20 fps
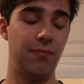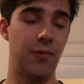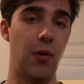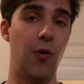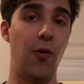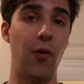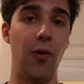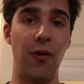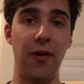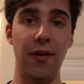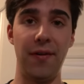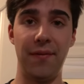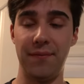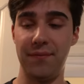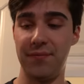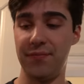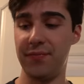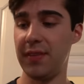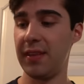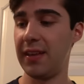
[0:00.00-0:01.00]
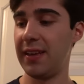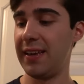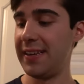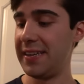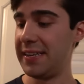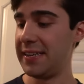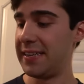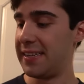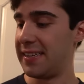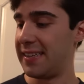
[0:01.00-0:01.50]
All right.
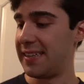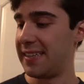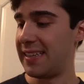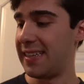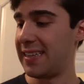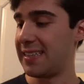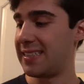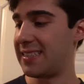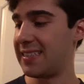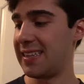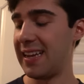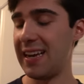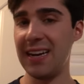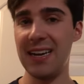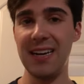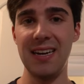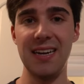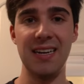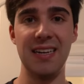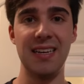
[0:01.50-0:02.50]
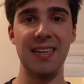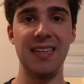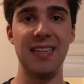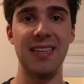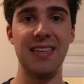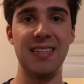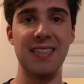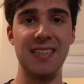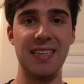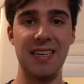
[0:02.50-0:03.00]
Let's uh,
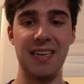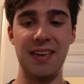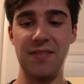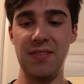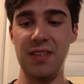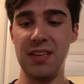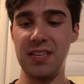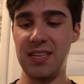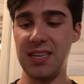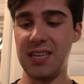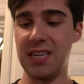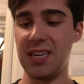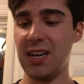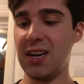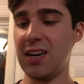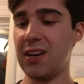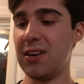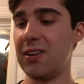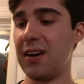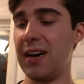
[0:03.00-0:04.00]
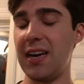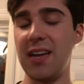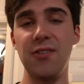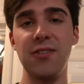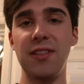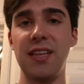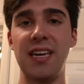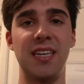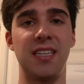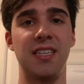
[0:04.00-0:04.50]
let's give this a go. I
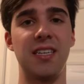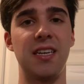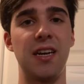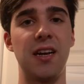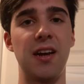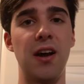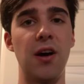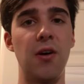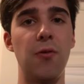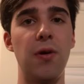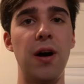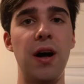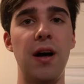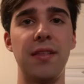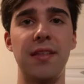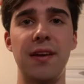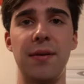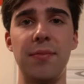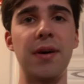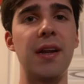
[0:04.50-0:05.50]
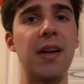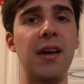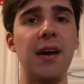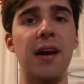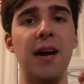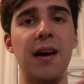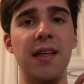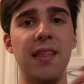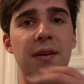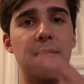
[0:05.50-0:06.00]
don't think it's gonna go well. I think I'm
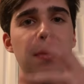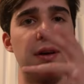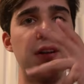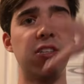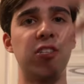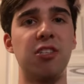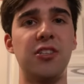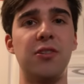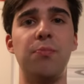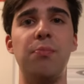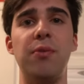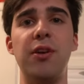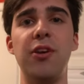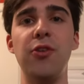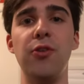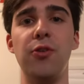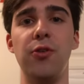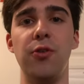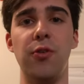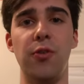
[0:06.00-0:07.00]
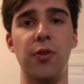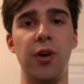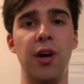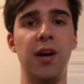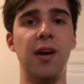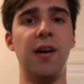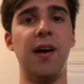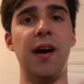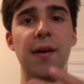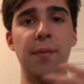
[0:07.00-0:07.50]
gonna. I think I'm gonna spew.
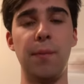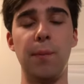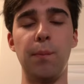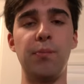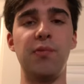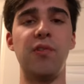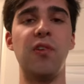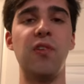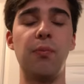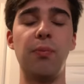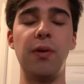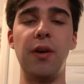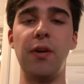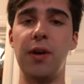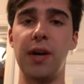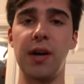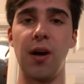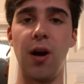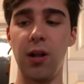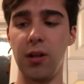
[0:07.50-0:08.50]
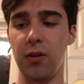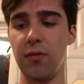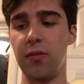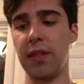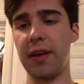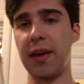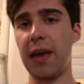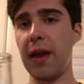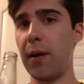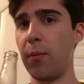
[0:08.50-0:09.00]
I'm spewing all over
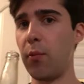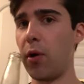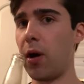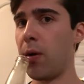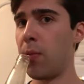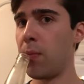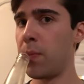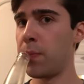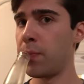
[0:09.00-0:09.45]
the camera.